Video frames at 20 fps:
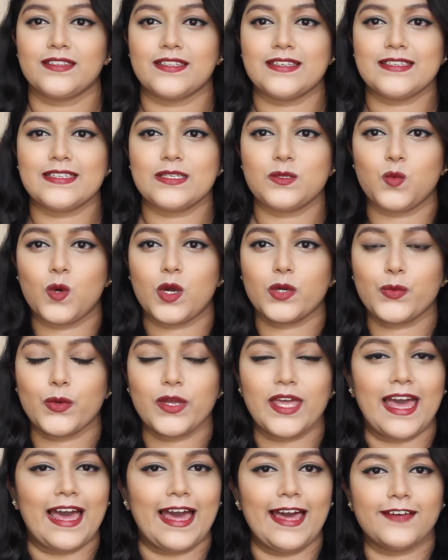this is what
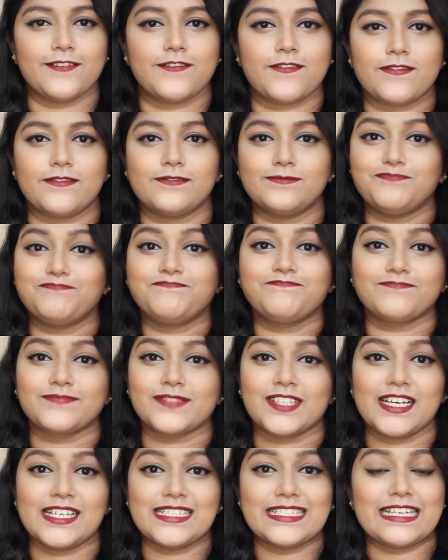we have.
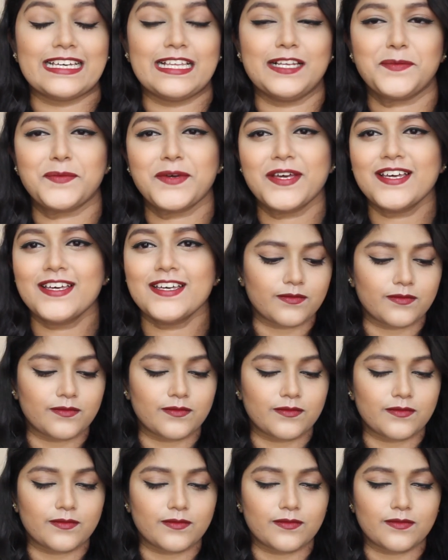
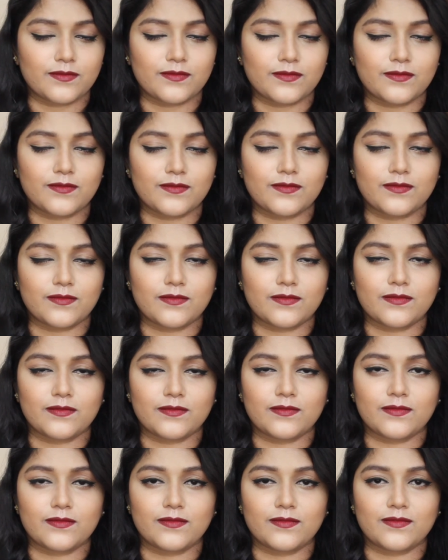So this is the
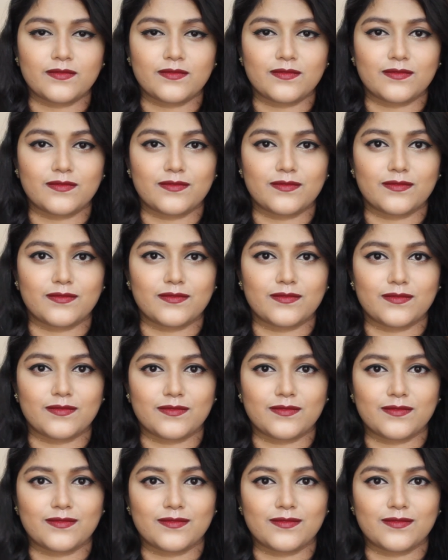finished look, guys.